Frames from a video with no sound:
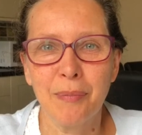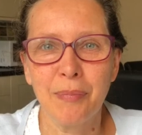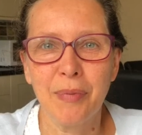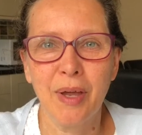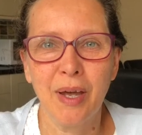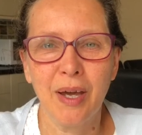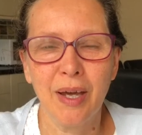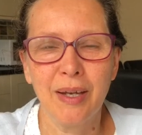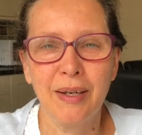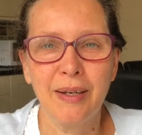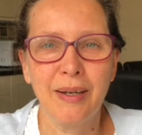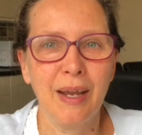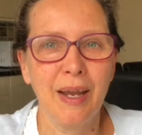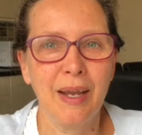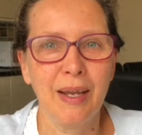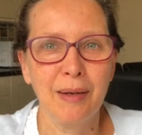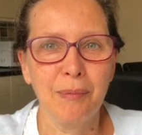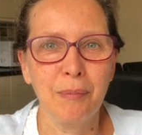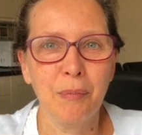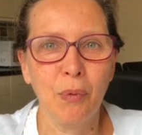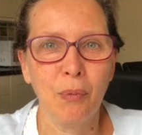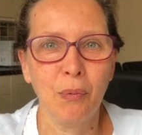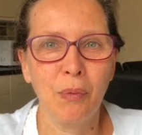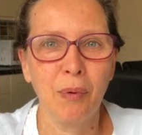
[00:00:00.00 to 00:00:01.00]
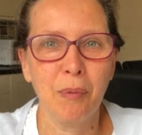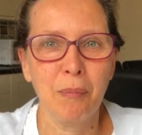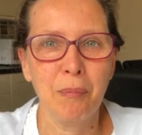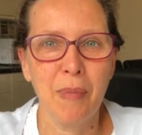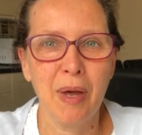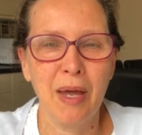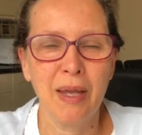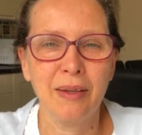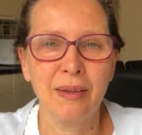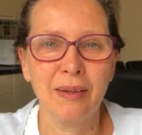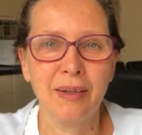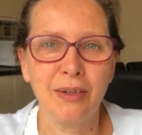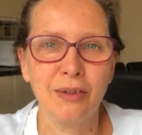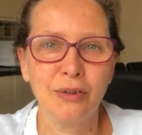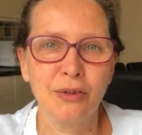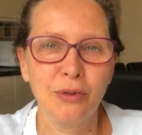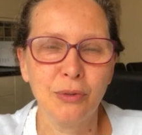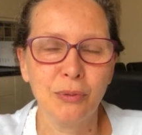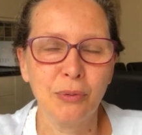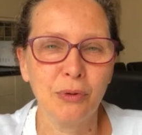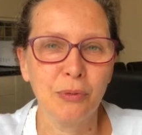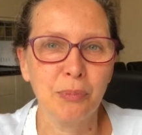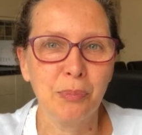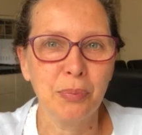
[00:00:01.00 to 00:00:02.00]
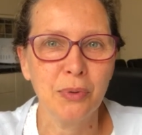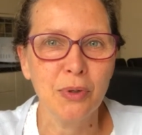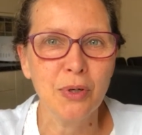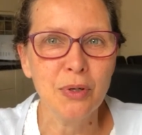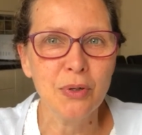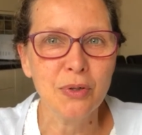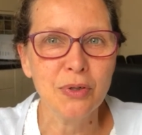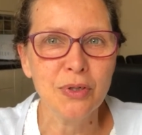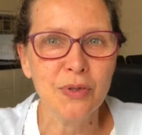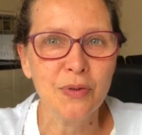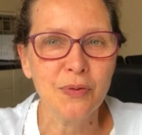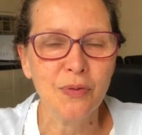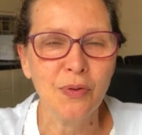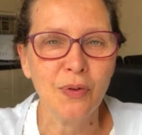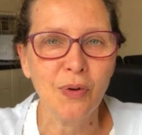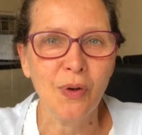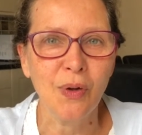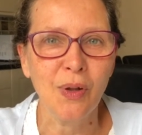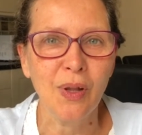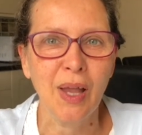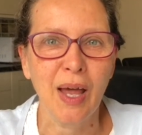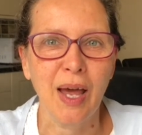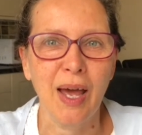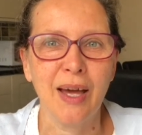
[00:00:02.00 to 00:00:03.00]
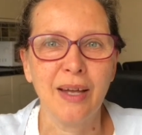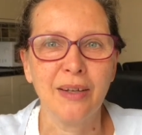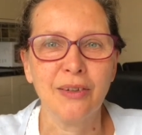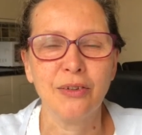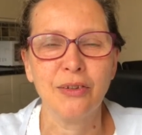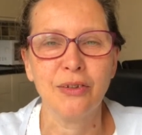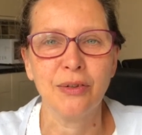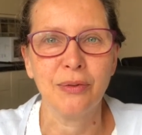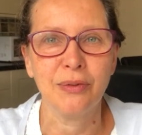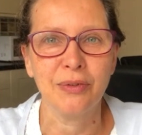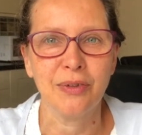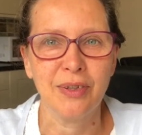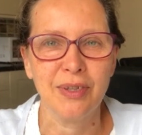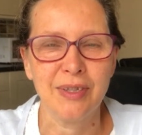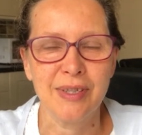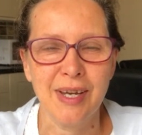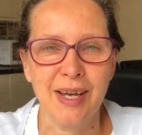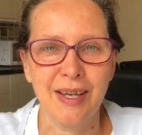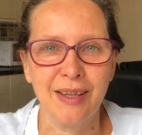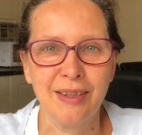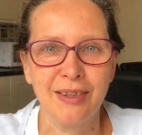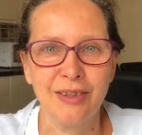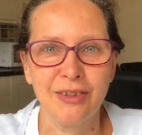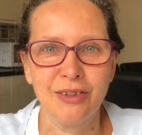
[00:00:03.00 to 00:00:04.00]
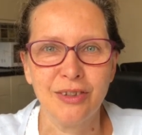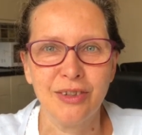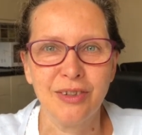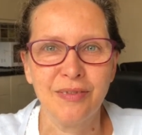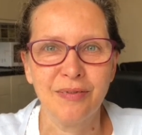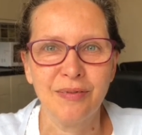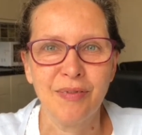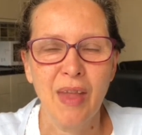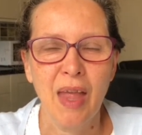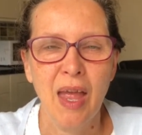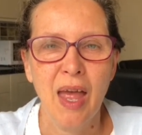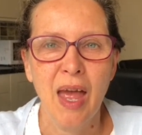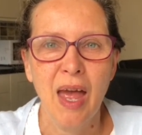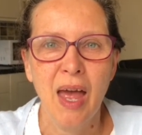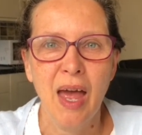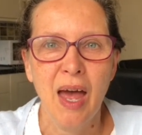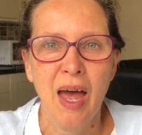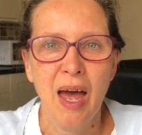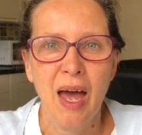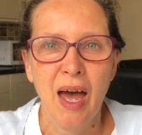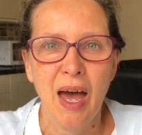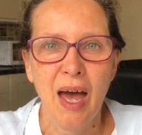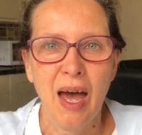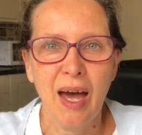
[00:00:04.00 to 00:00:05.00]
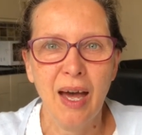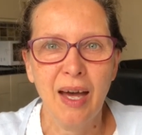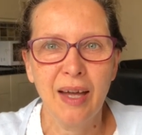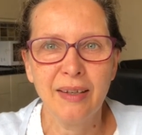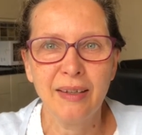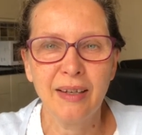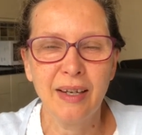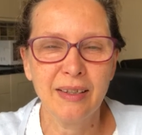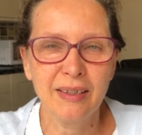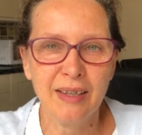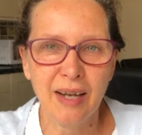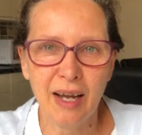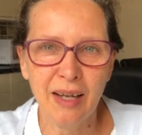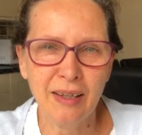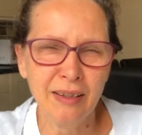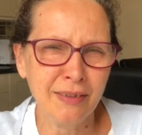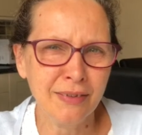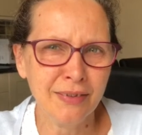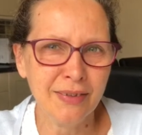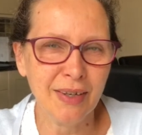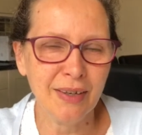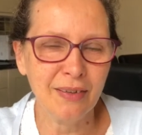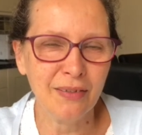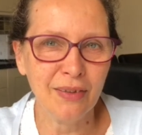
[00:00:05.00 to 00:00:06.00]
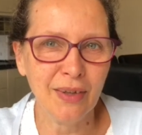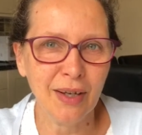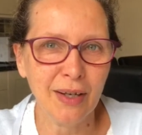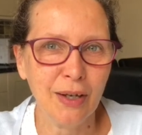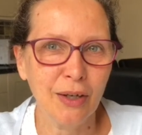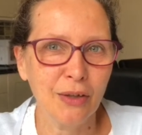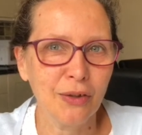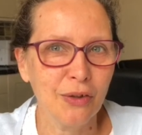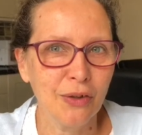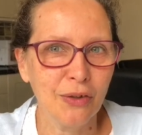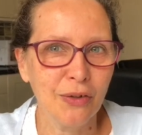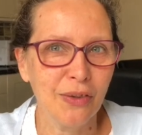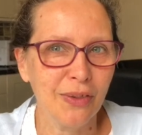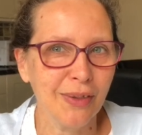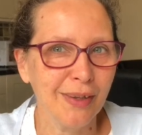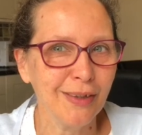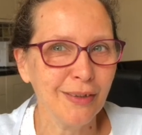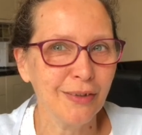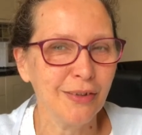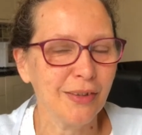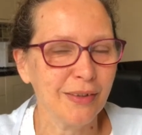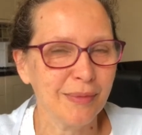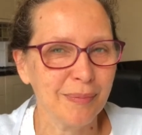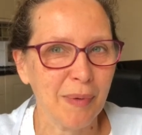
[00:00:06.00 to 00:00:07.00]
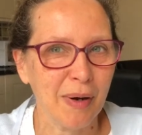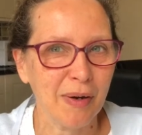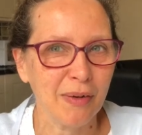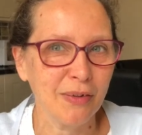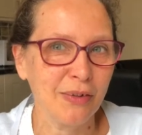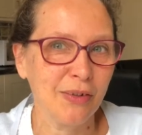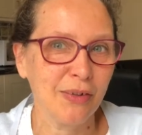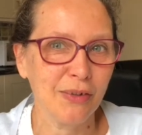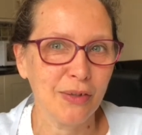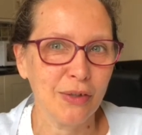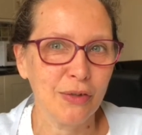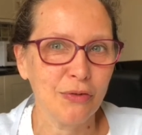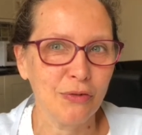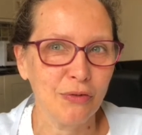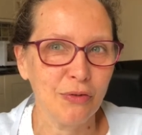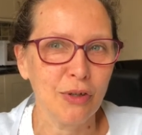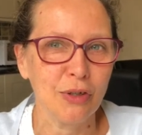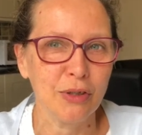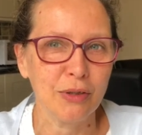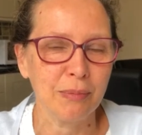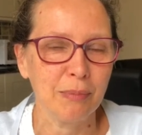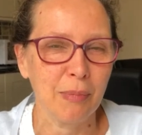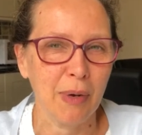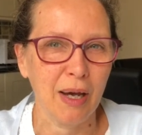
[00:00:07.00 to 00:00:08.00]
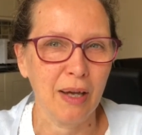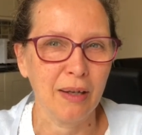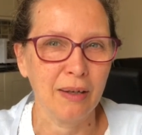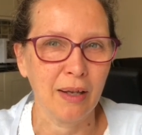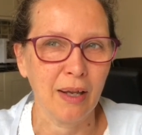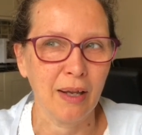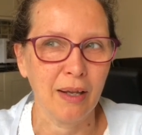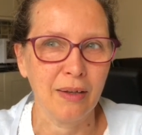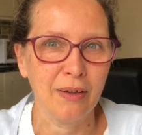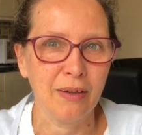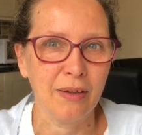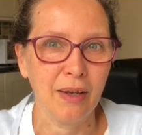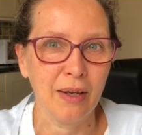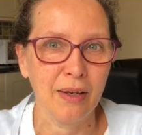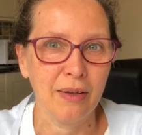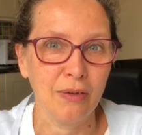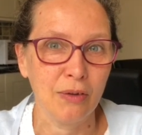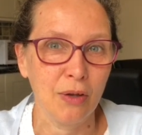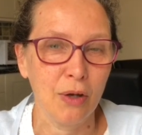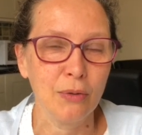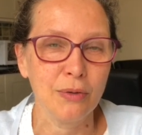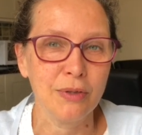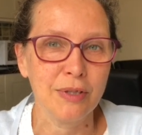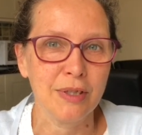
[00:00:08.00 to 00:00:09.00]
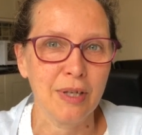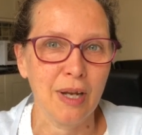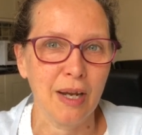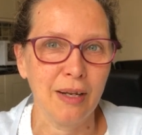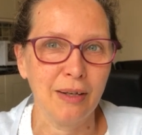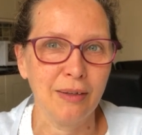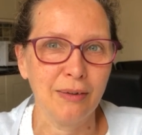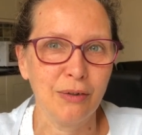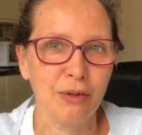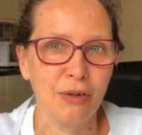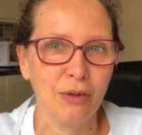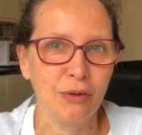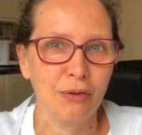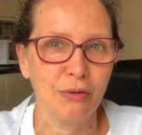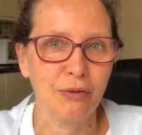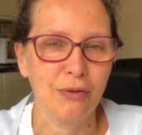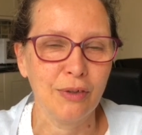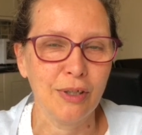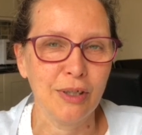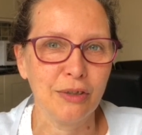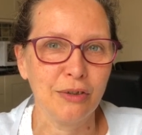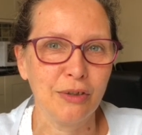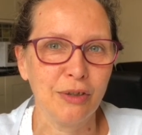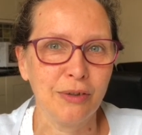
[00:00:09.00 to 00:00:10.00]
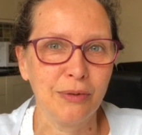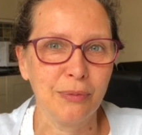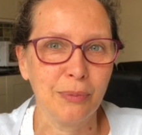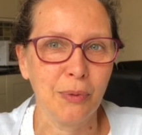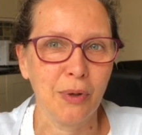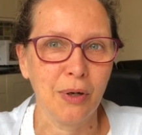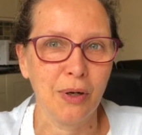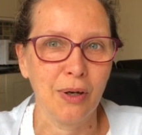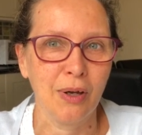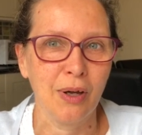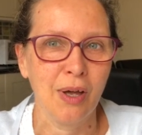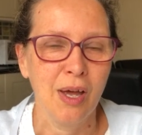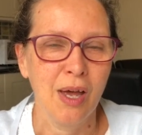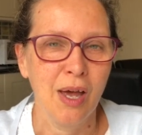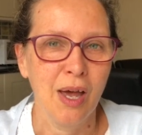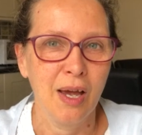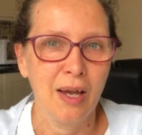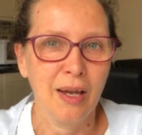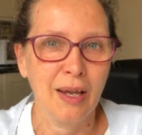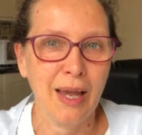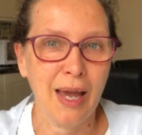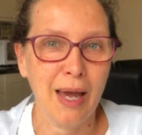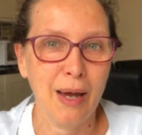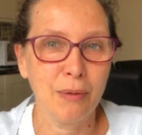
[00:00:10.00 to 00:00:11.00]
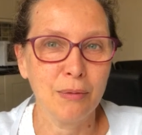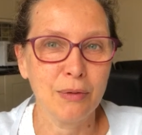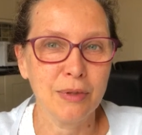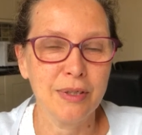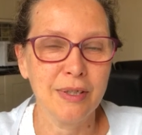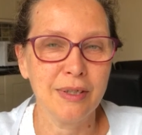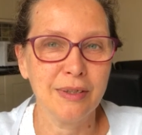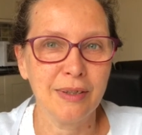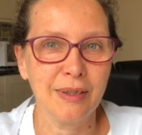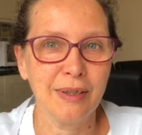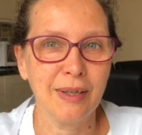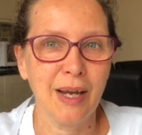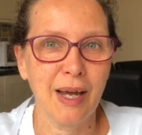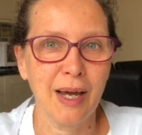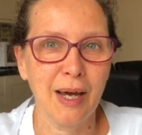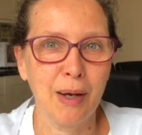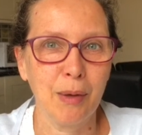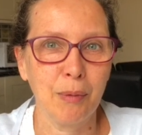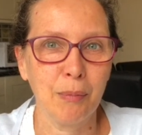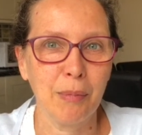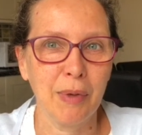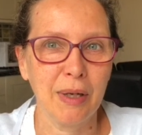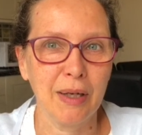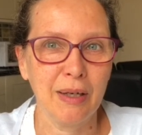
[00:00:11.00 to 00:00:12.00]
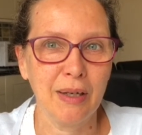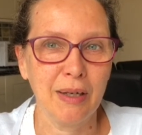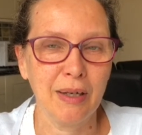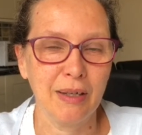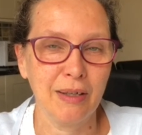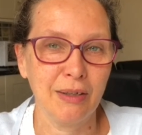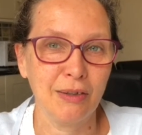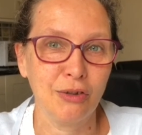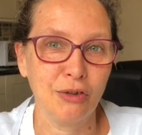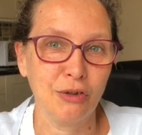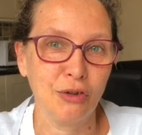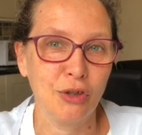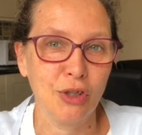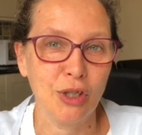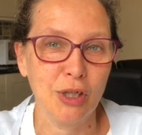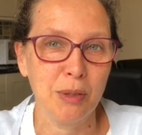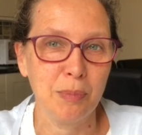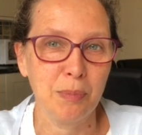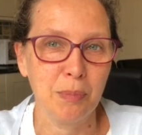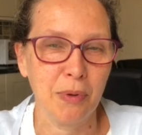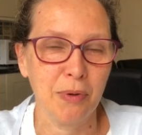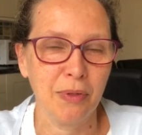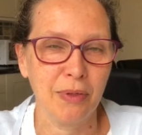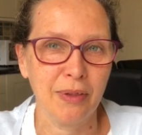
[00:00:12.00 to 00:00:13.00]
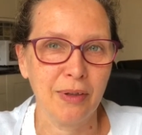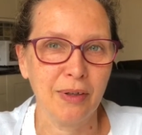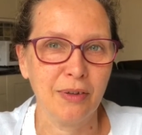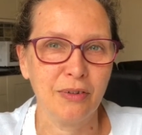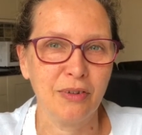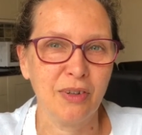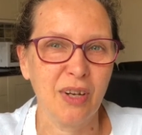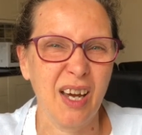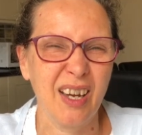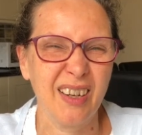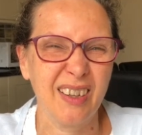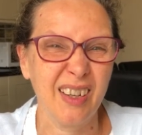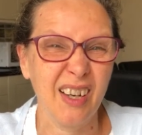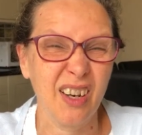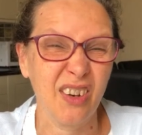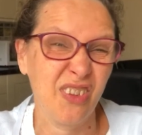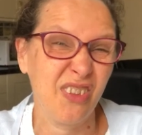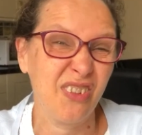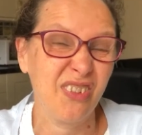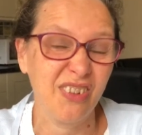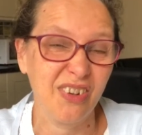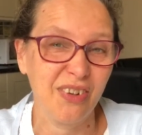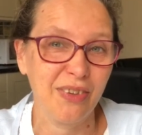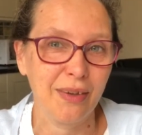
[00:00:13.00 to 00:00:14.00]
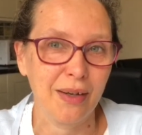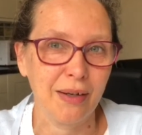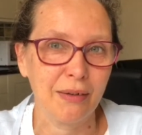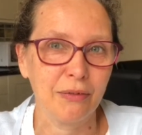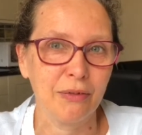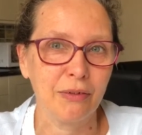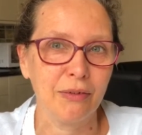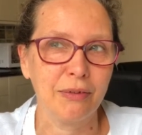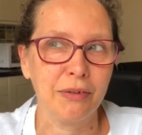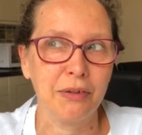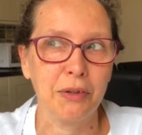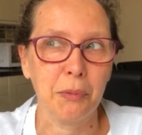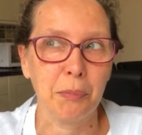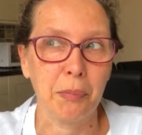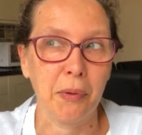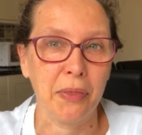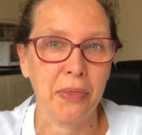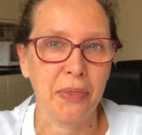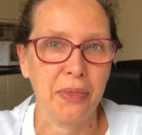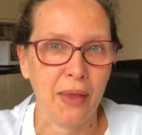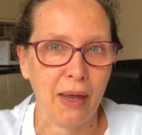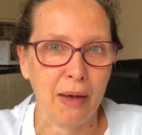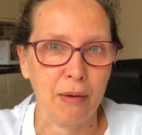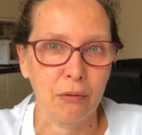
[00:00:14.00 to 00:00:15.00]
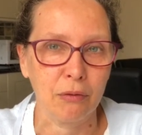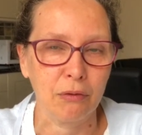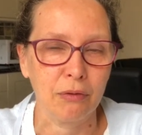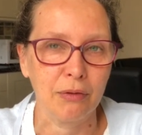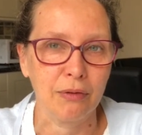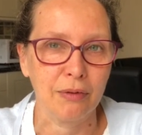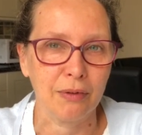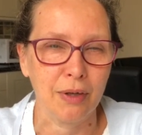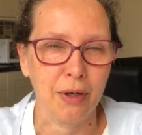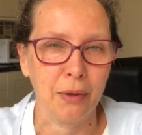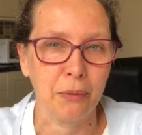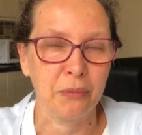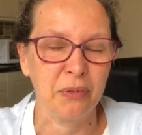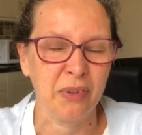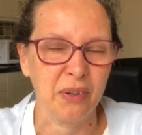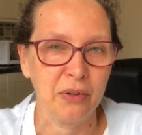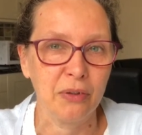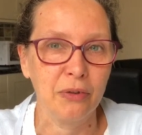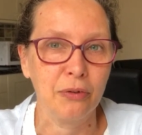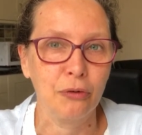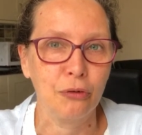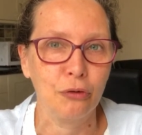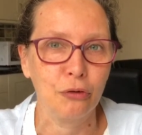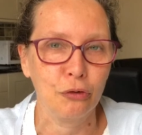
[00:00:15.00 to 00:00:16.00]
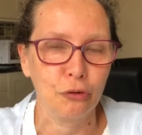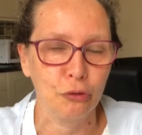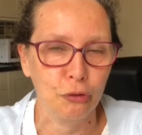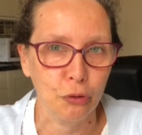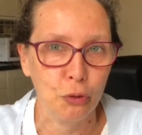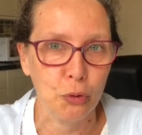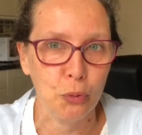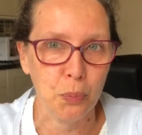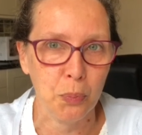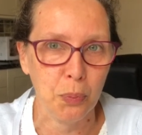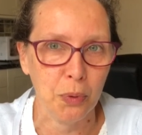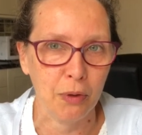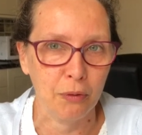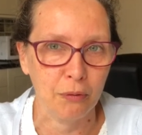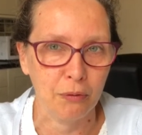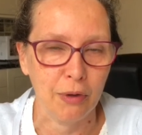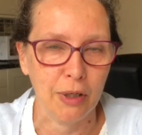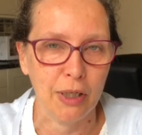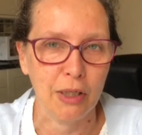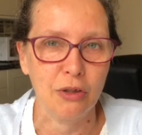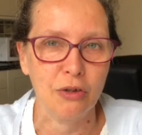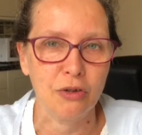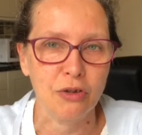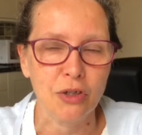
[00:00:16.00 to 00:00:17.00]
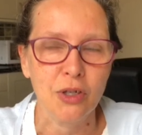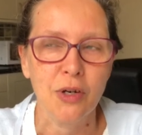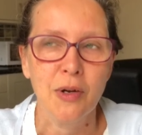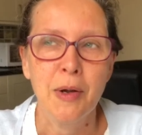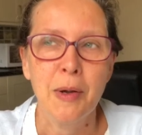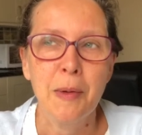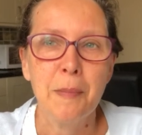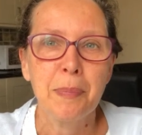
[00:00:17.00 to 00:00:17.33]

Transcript: that her name meant that she was beautiful and she was intelligent. And it kind of sounds like a good thing. She's married to this rich man, and in those days, your riches were counted in how many sheep and things you had. He had 3,000 sheep, 1,000 goats. He's super rich.